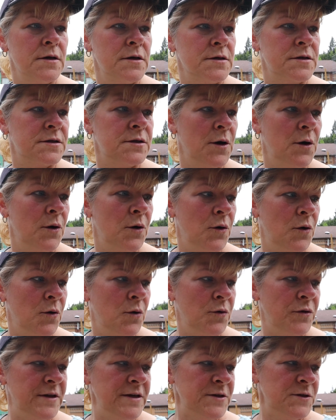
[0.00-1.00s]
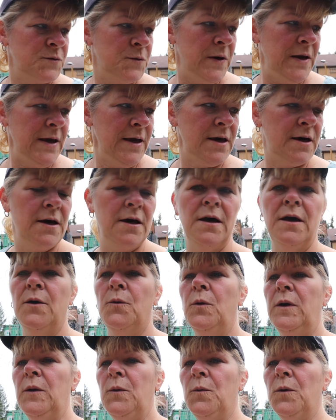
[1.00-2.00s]
So this week
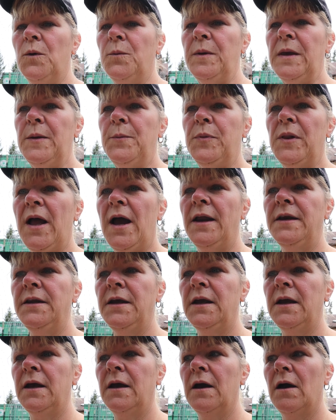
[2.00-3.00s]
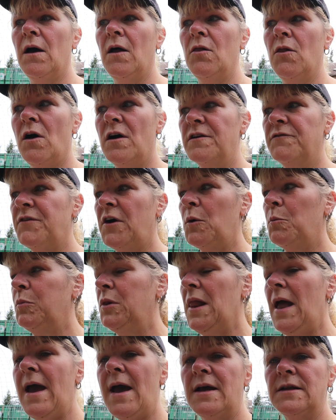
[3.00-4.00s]
we will be planting a lot of our
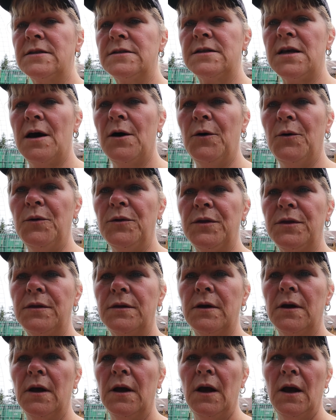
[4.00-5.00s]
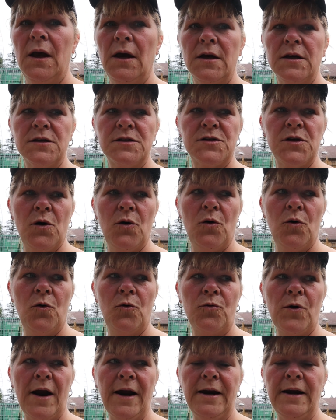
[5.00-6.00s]
plants out. So
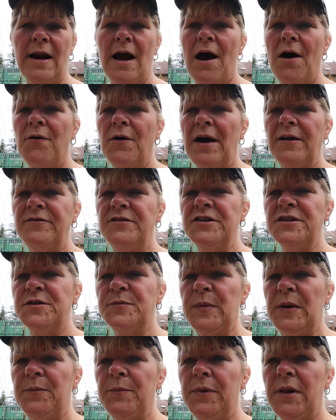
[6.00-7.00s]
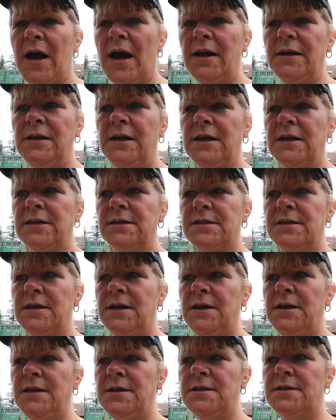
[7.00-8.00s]
right now I've just been planting
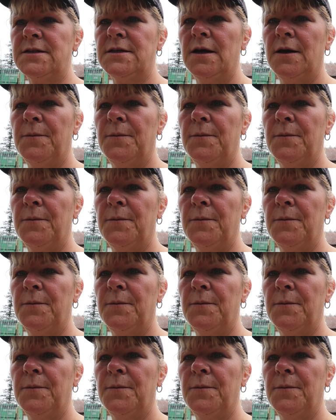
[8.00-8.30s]
seeds.